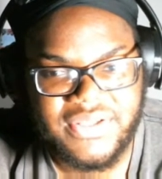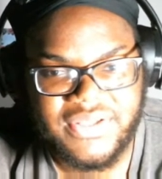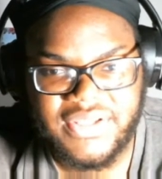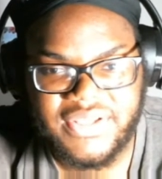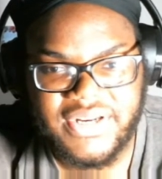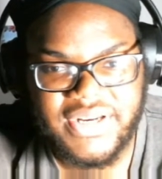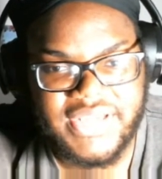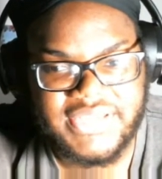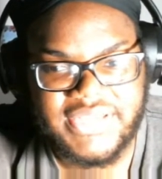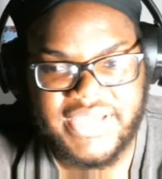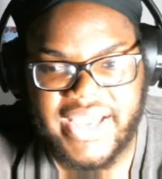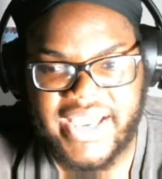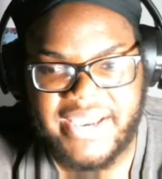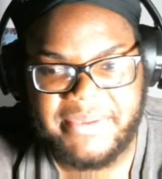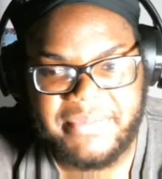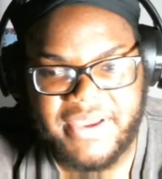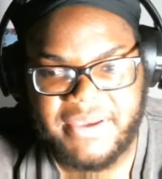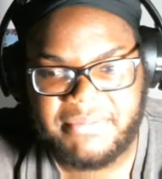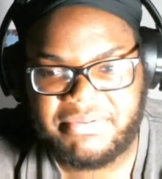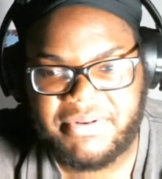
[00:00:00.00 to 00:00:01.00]
This
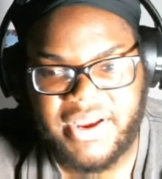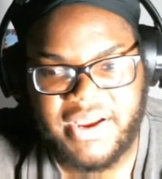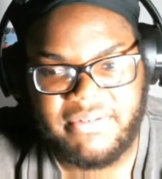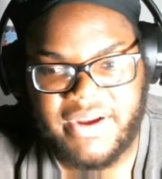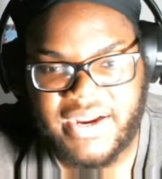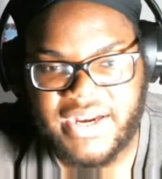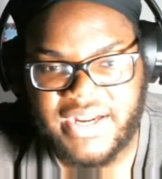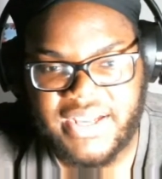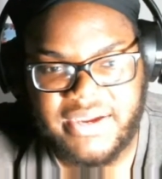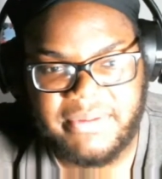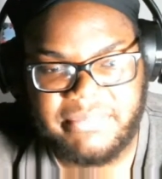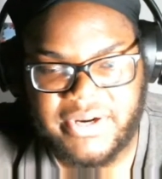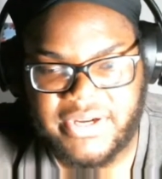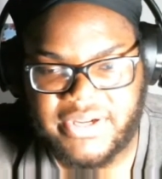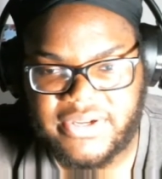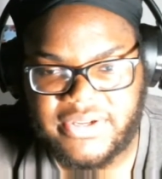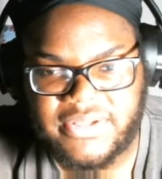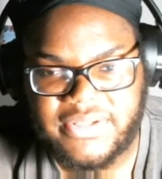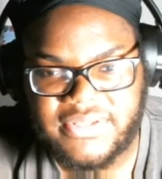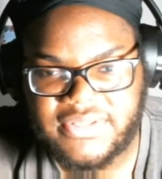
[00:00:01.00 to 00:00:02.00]
can't be a prank right now,
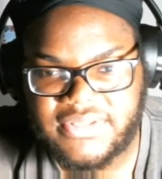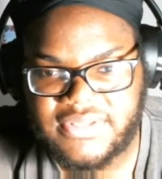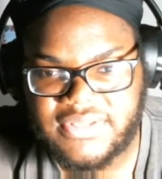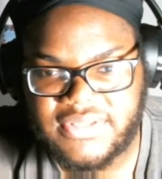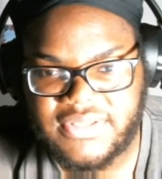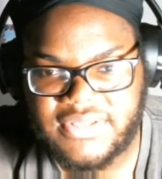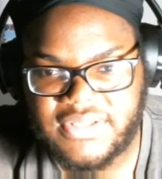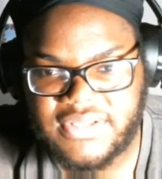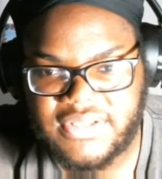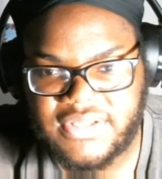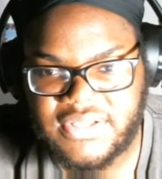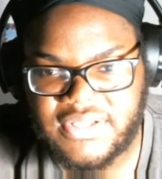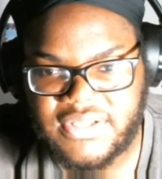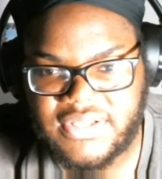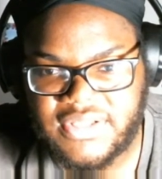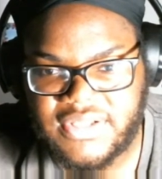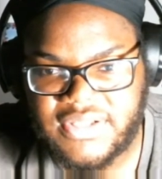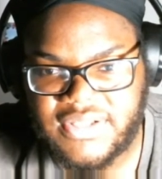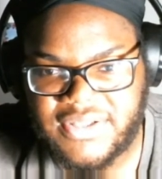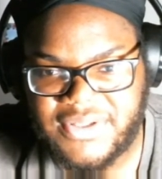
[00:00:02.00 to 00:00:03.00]

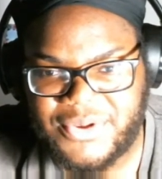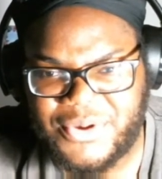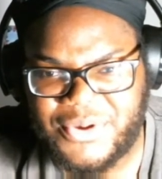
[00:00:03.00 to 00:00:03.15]
bro.